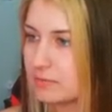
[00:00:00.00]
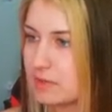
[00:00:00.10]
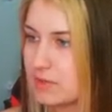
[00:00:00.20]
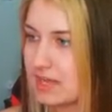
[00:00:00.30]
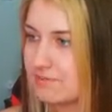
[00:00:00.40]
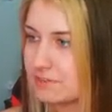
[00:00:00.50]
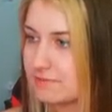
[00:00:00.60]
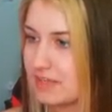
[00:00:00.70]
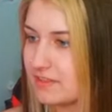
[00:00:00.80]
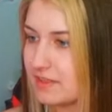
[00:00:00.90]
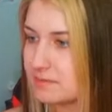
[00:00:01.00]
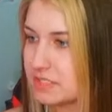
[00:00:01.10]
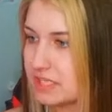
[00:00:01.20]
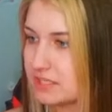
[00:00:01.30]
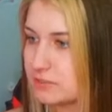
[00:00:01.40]
Maybe I have to fight them
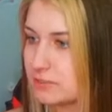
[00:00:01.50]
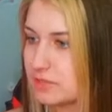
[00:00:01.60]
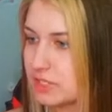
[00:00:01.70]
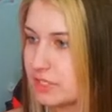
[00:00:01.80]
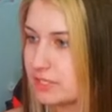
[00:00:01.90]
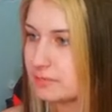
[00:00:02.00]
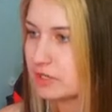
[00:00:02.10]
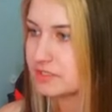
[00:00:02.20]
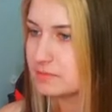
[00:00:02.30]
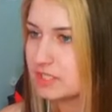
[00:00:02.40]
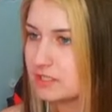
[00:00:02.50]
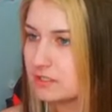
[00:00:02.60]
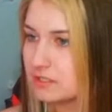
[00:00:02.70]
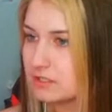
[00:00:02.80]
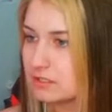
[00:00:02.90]
to get it to appear, possibly.
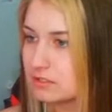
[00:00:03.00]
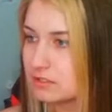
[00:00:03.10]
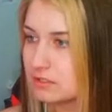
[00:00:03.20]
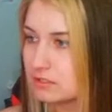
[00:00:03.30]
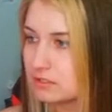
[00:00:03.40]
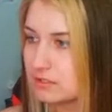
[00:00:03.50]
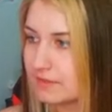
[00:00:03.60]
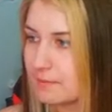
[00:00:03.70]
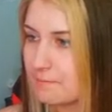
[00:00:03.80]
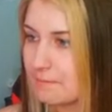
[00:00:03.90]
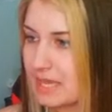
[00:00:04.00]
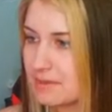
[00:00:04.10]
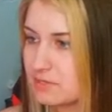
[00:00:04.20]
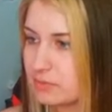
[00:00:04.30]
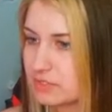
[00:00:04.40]
That
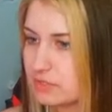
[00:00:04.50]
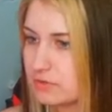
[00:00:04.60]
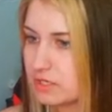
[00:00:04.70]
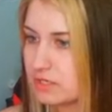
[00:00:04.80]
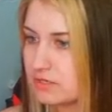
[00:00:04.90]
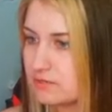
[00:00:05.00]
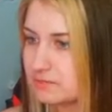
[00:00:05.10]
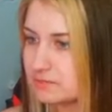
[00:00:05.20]
might be what's going on.